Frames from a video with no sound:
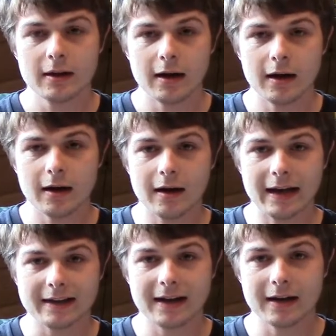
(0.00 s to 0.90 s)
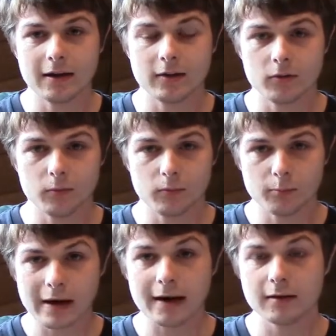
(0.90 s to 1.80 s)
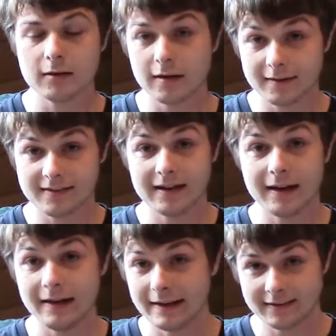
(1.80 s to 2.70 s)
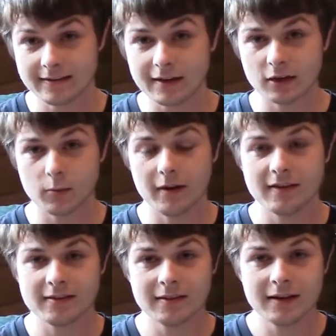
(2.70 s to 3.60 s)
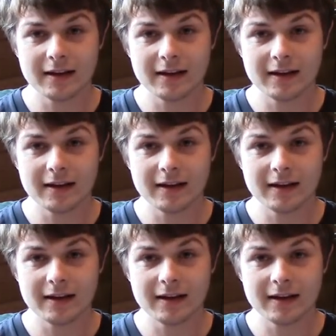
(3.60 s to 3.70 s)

and kind of model our design in SolidWorks.